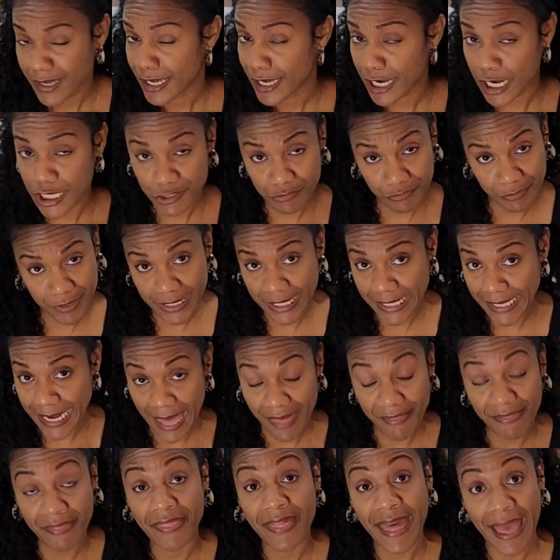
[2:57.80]
it's really
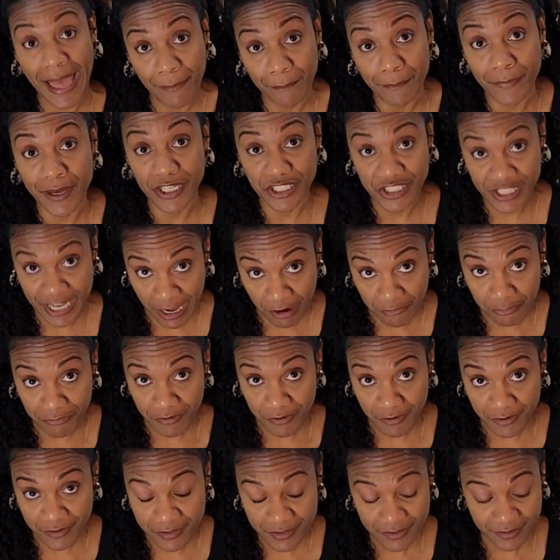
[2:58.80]
not that much
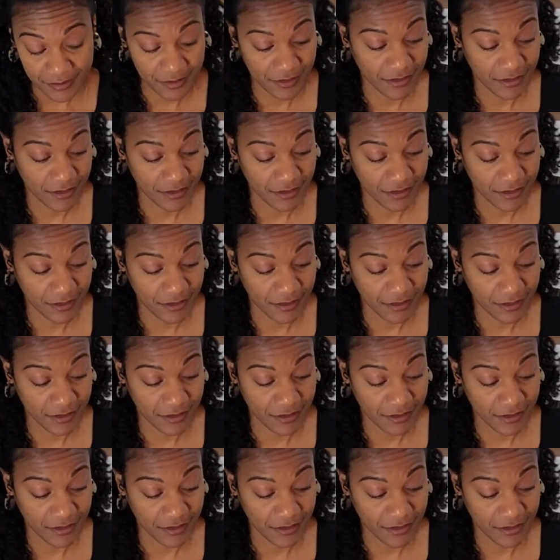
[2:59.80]
effort.